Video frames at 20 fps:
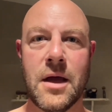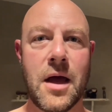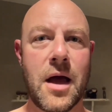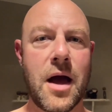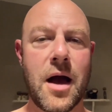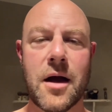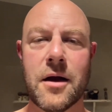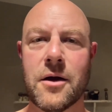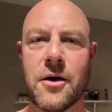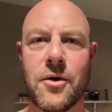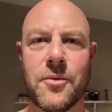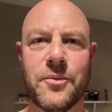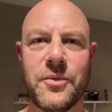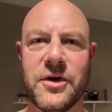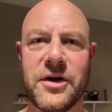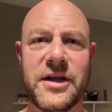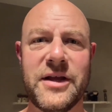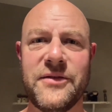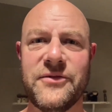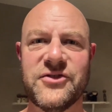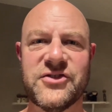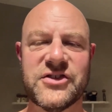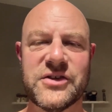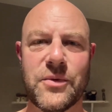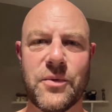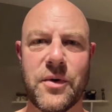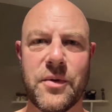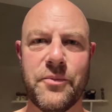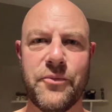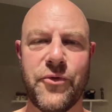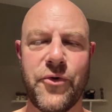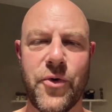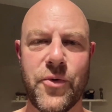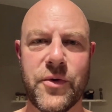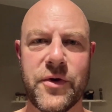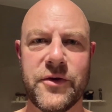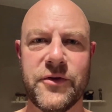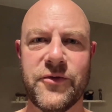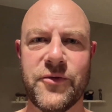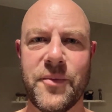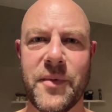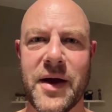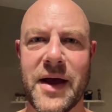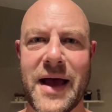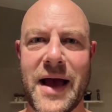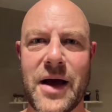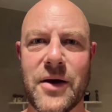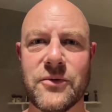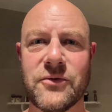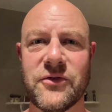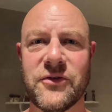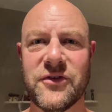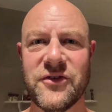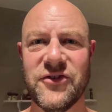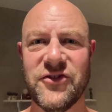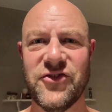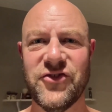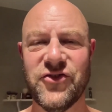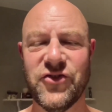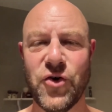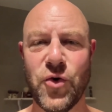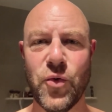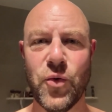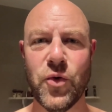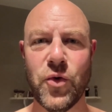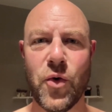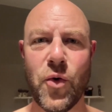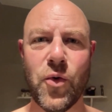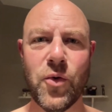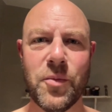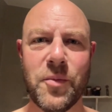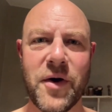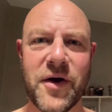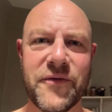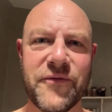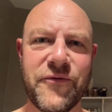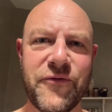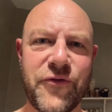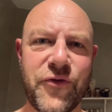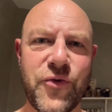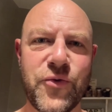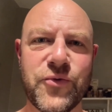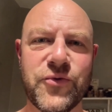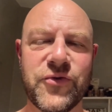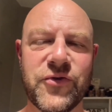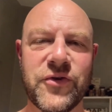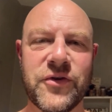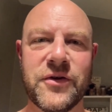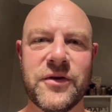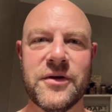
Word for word: I can't believe someone broke into my house and stole all my fruit.